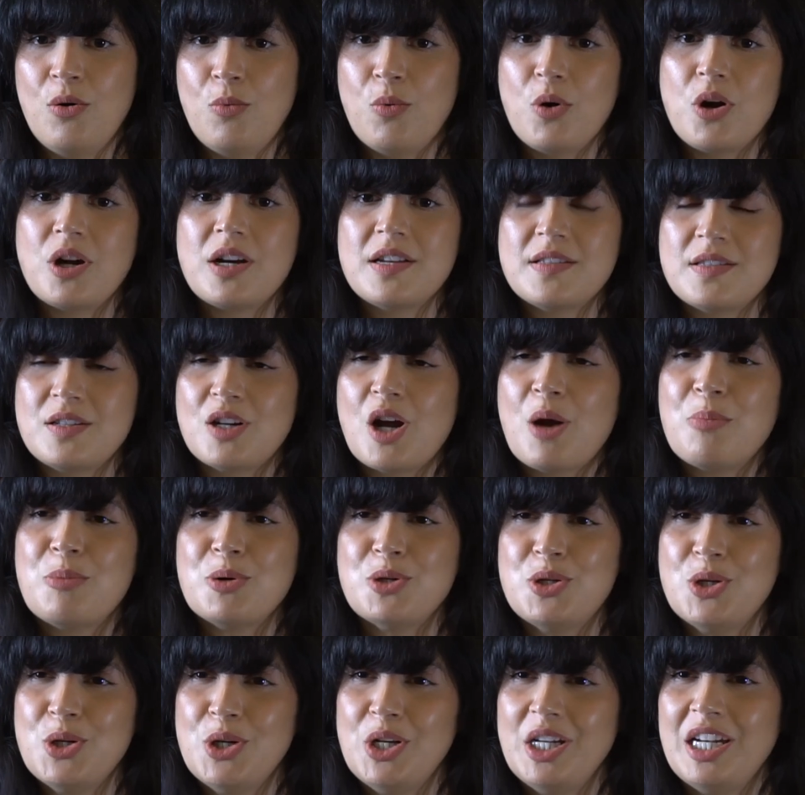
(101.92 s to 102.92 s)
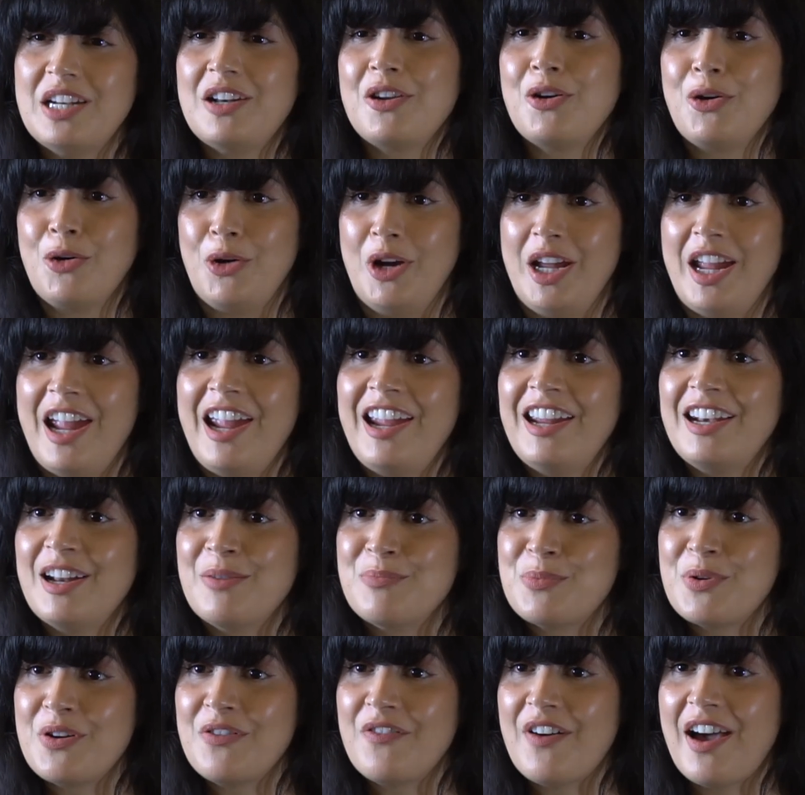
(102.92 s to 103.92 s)
work is an opportunity to create
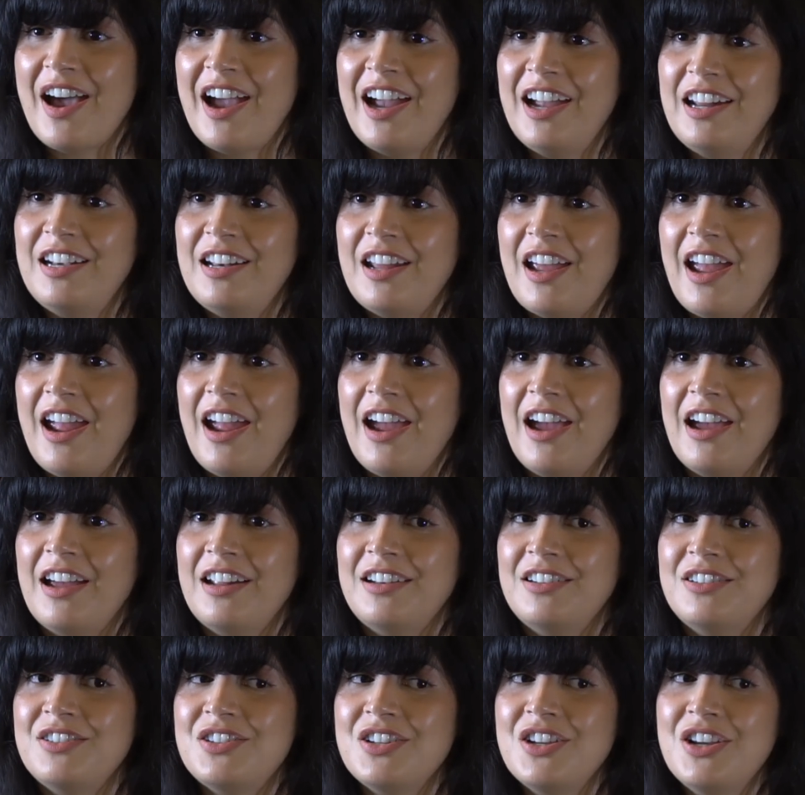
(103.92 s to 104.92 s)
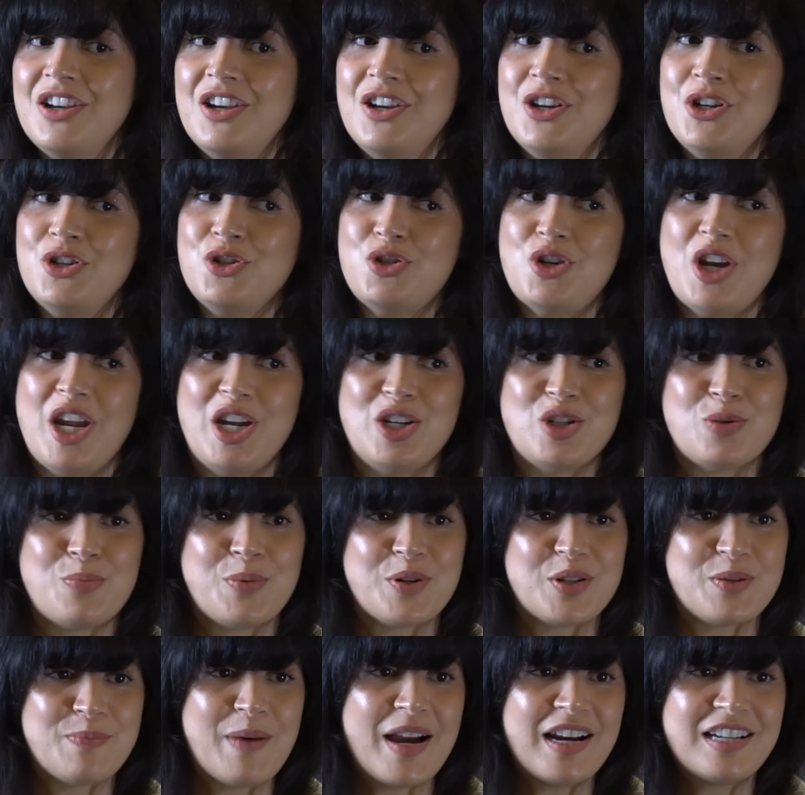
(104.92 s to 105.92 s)
and provide and change
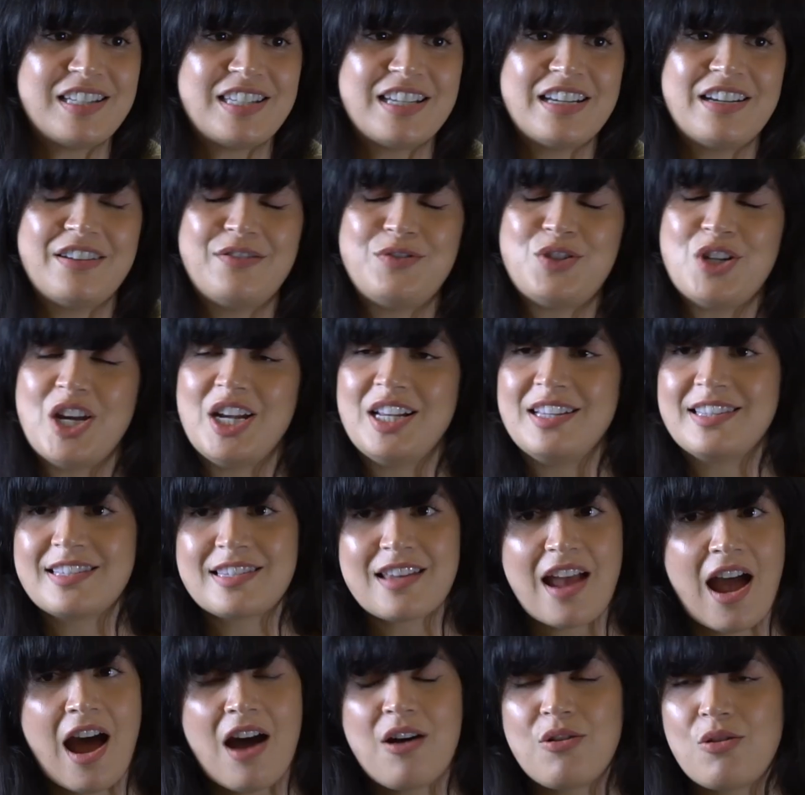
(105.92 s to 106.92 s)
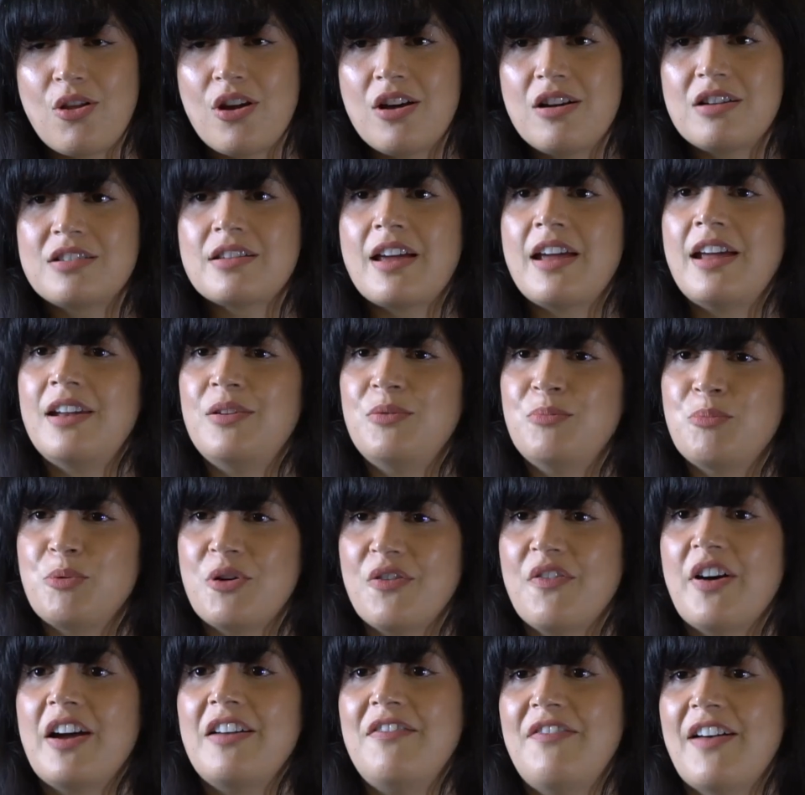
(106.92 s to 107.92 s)
perspective, change outlook, and
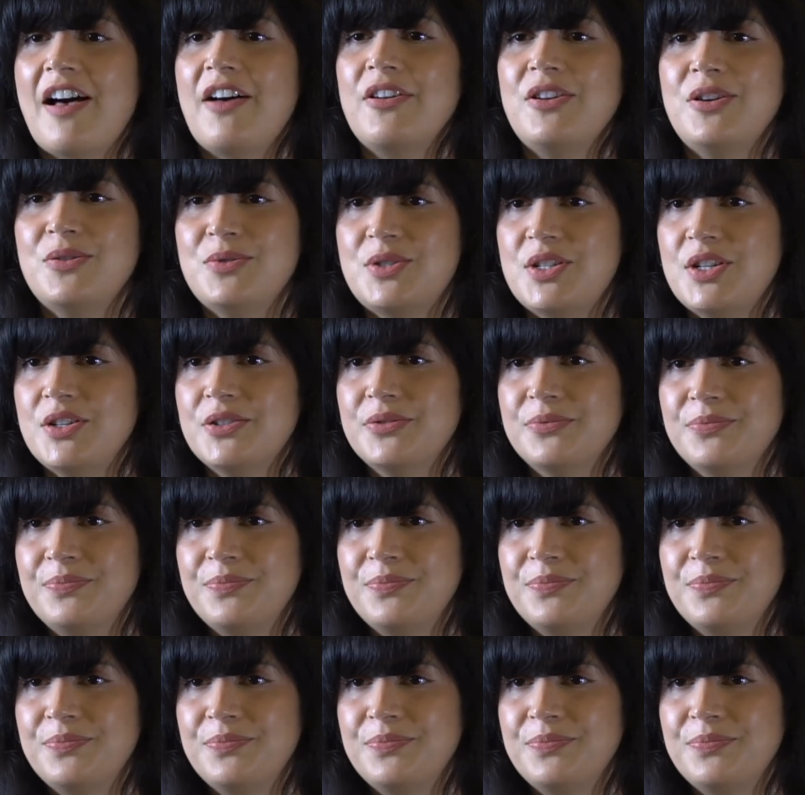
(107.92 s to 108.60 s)
provide value too.